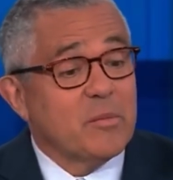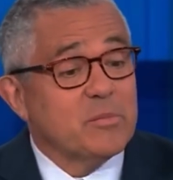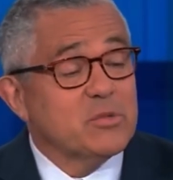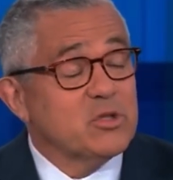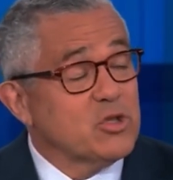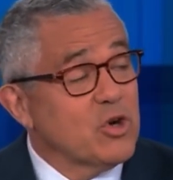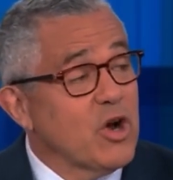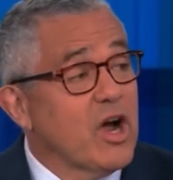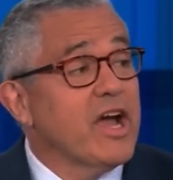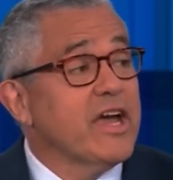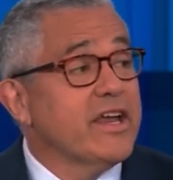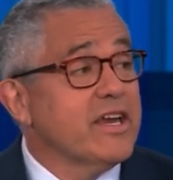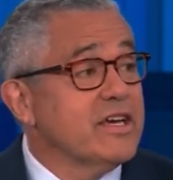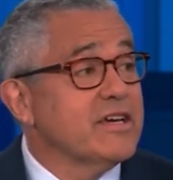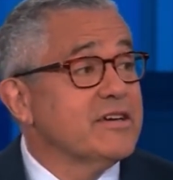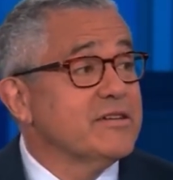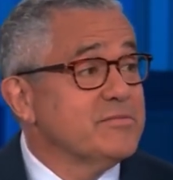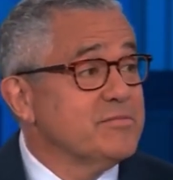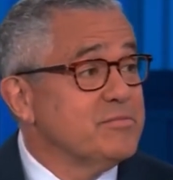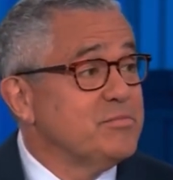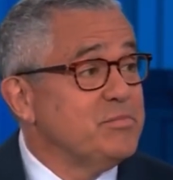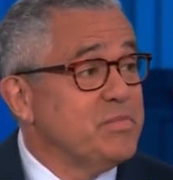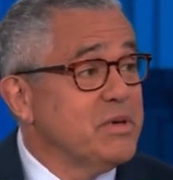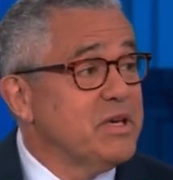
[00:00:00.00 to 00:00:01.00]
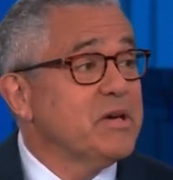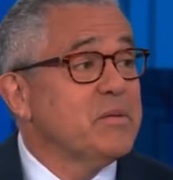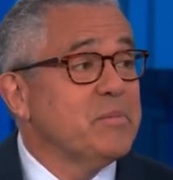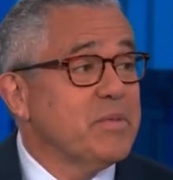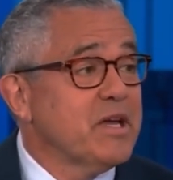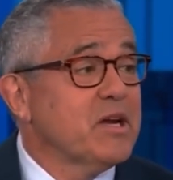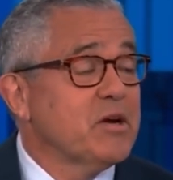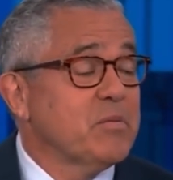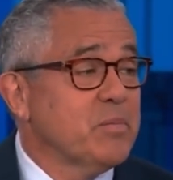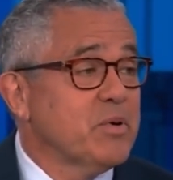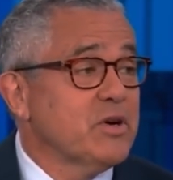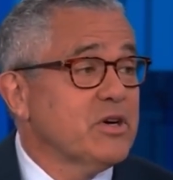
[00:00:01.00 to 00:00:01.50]
trying to be a
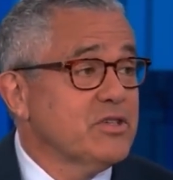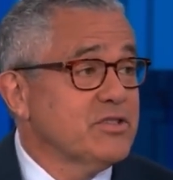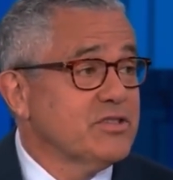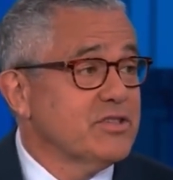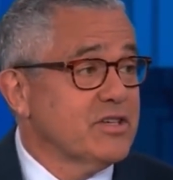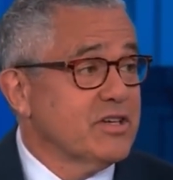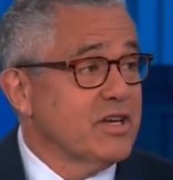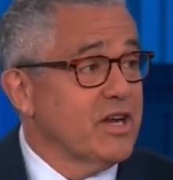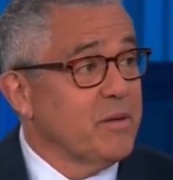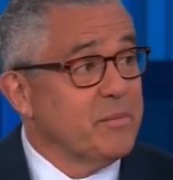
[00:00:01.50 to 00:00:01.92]
better person.